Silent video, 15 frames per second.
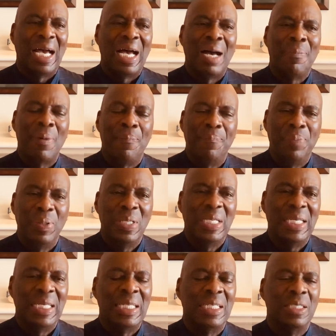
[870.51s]
I'm going to put
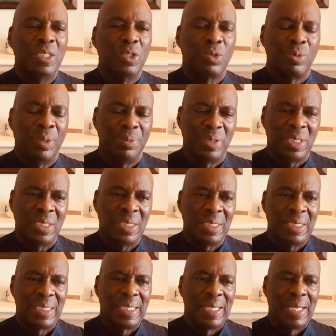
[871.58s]
it in the
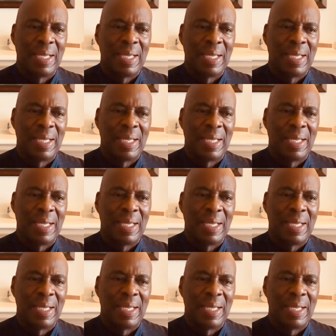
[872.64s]
descriptions.